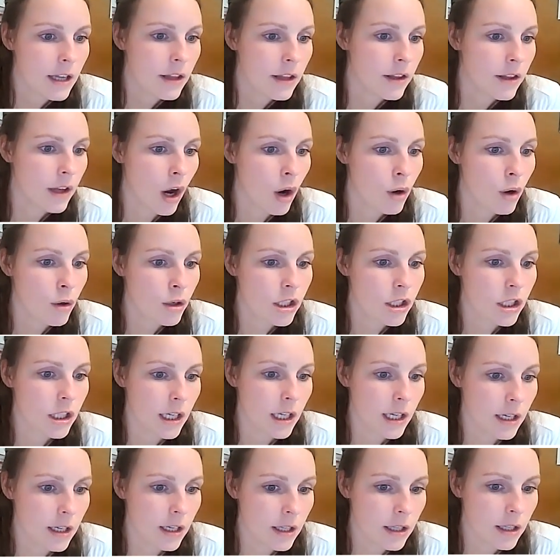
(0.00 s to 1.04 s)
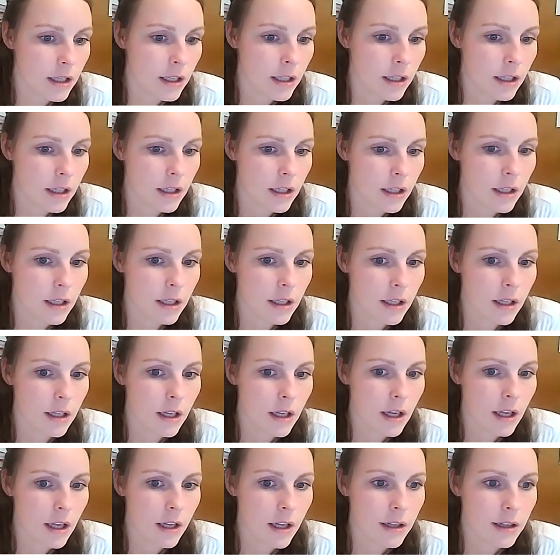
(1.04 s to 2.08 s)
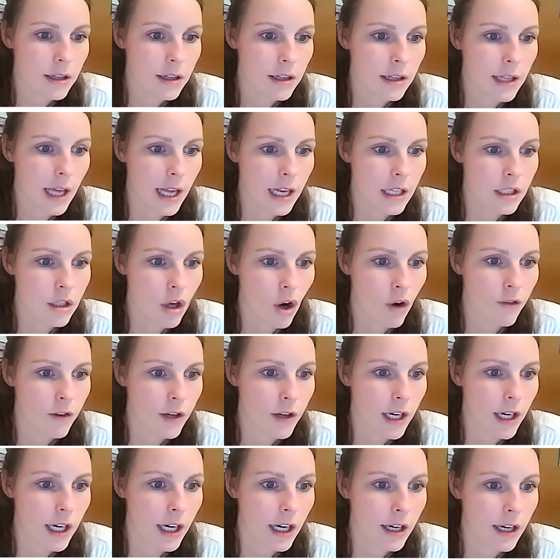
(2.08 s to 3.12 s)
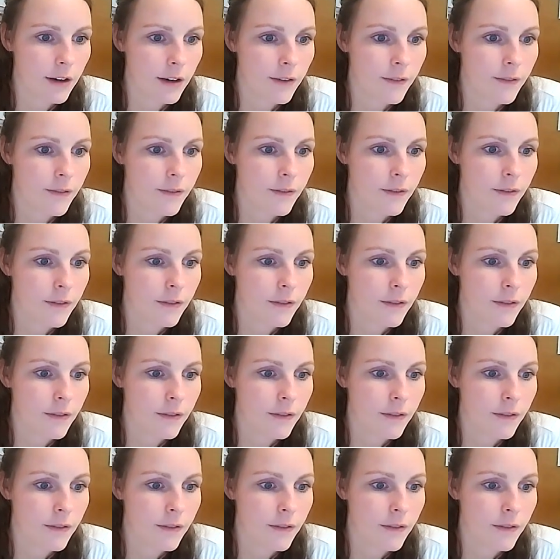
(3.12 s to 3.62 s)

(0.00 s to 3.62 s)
the ocean that is over here.